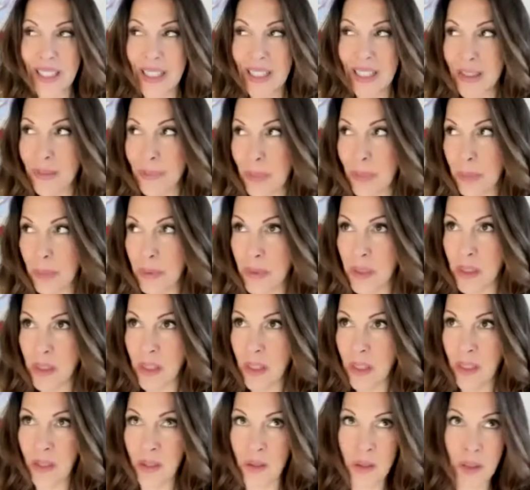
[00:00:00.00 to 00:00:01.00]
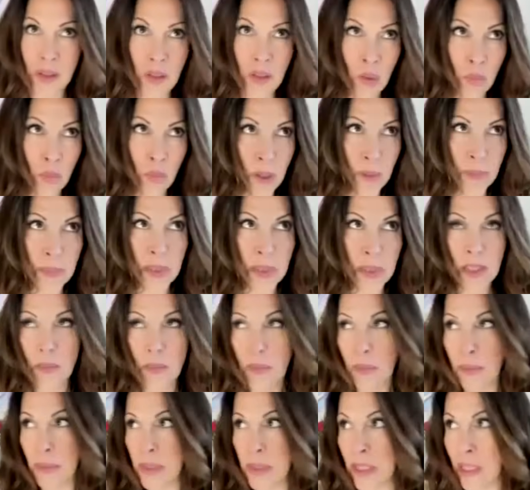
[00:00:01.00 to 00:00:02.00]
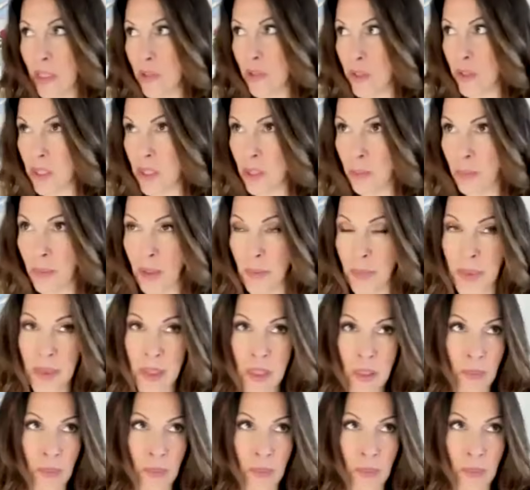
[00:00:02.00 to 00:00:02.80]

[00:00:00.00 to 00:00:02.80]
And people say there is no purpose. Some people say there is a purpose.